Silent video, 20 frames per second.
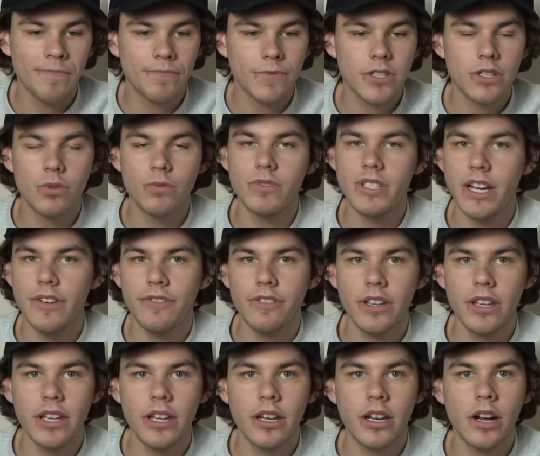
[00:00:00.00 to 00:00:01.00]
So
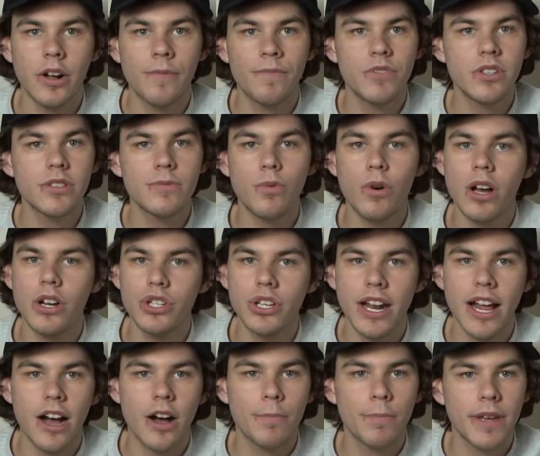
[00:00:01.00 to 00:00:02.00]
definitely, you know, just wash it
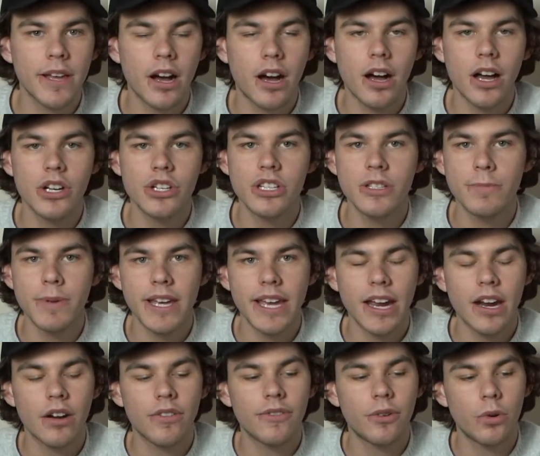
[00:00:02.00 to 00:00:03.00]
out. Be cautious, be
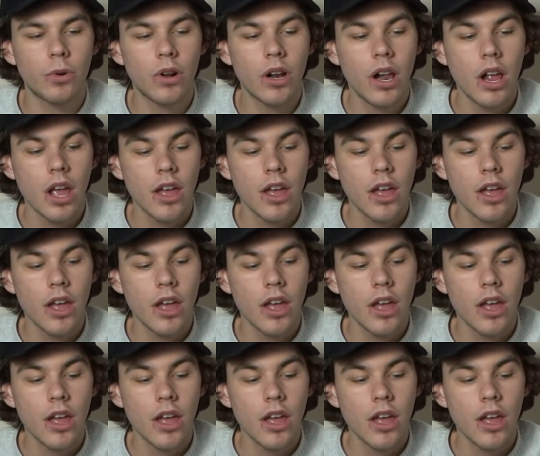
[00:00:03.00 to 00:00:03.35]
careful.